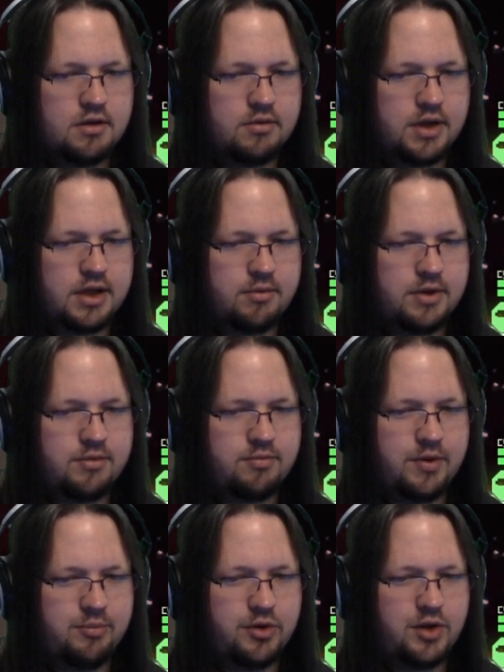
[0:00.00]

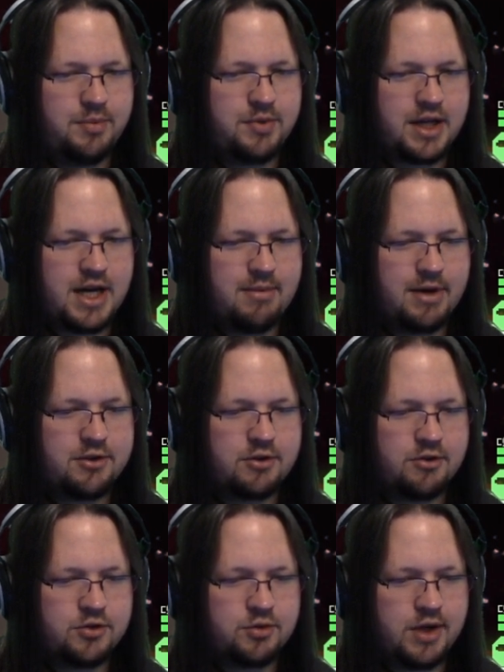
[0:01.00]
We blew up the combat
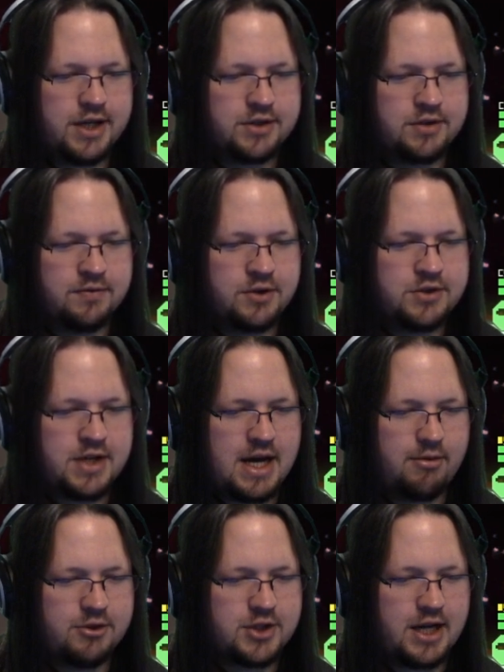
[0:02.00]
drone twice. The first
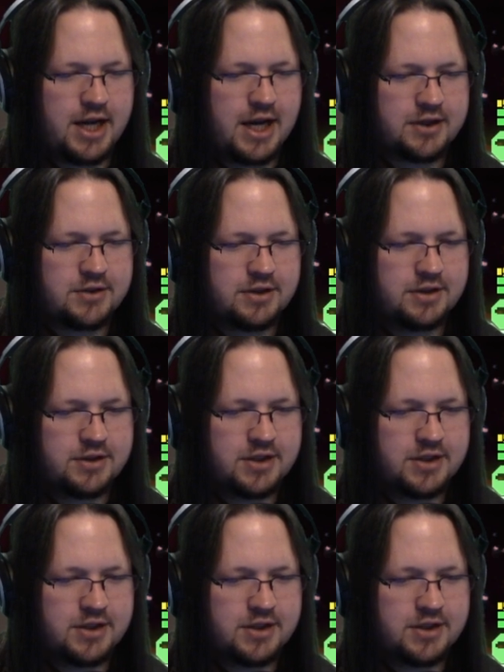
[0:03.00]
time was on accident.